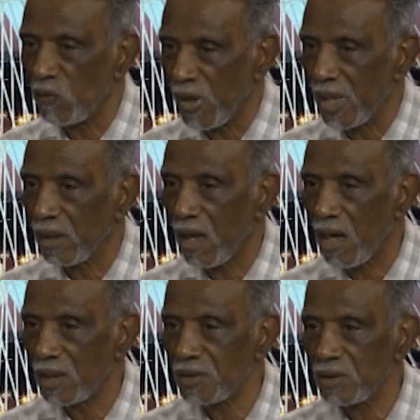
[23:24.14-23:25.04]
the
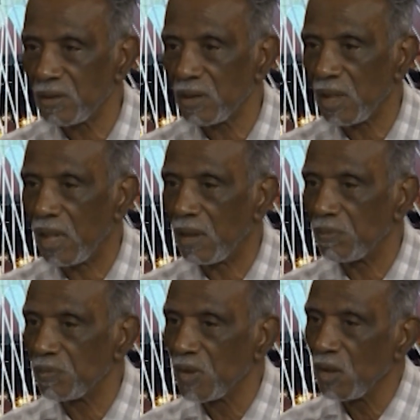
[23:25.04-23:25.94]
Grand Lodge,
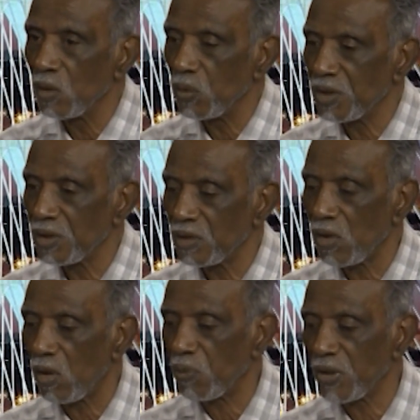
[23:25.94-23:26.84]
which
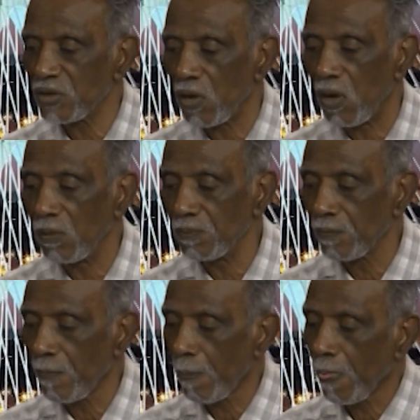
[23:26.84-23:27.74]
is called Prince
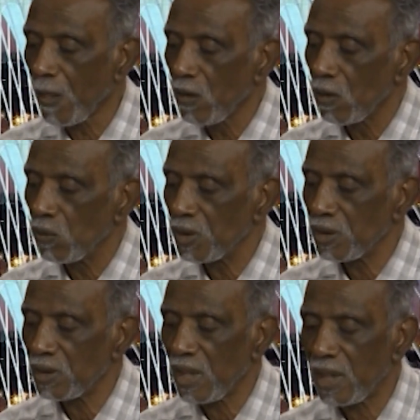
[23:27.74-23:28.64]
Hall,
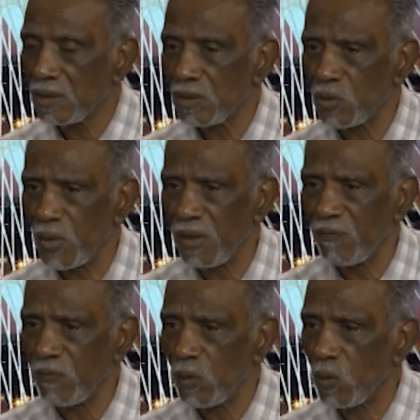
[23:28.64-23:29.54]
which is at
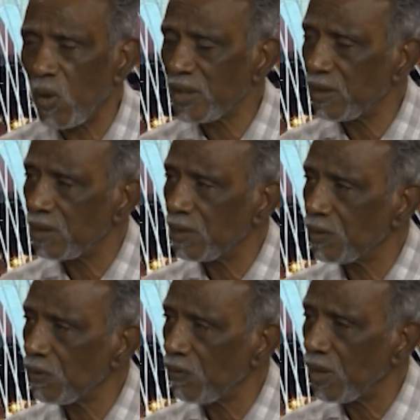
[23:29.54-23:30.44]
24
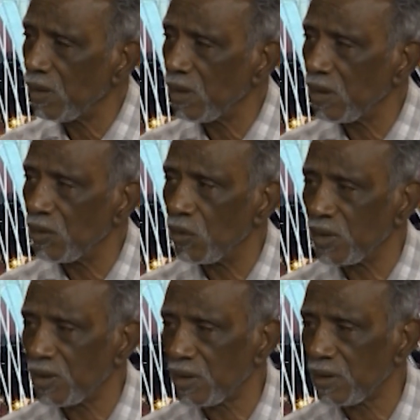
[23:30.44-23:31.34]
Washington Street
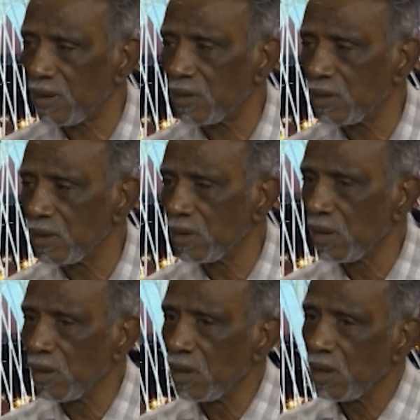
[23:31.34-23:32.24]
in Dorchester,
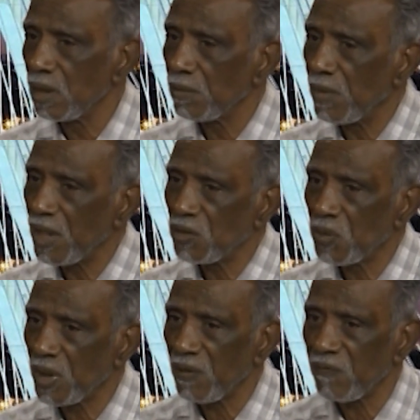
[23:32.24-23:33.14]

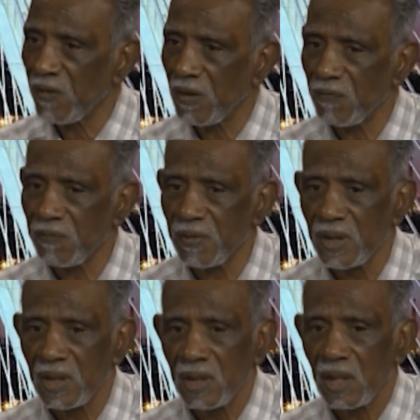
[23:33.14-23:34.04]
May 25th,
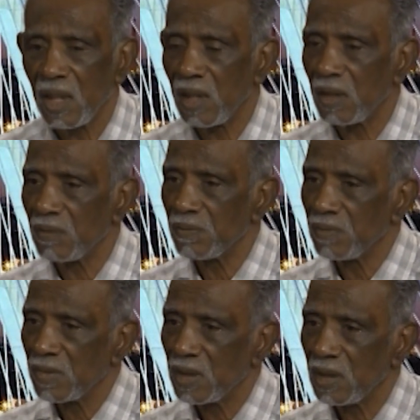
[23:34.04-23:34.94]

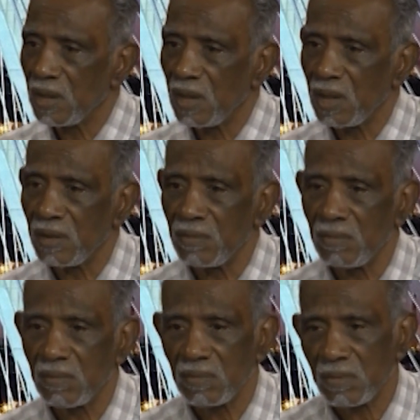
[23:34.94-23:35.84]

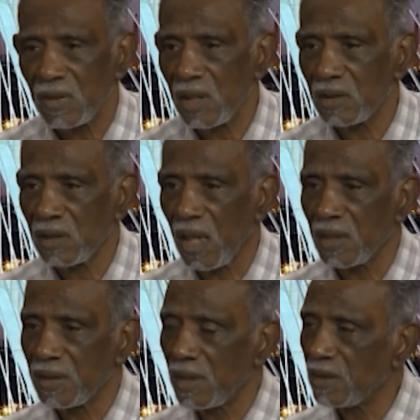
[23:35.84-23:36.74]
and it
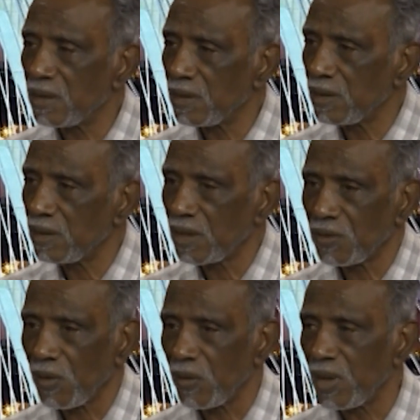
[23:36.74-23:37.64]
starts at
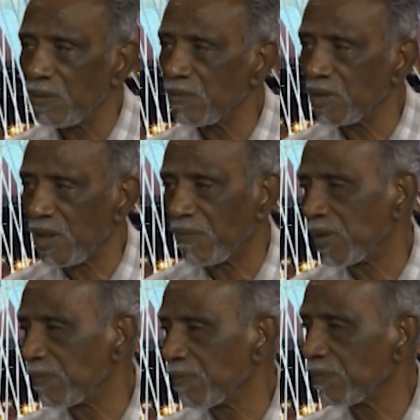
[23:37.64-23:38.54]
6:30,
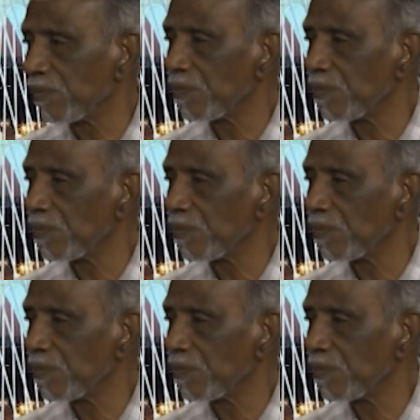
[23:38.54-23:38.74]
7.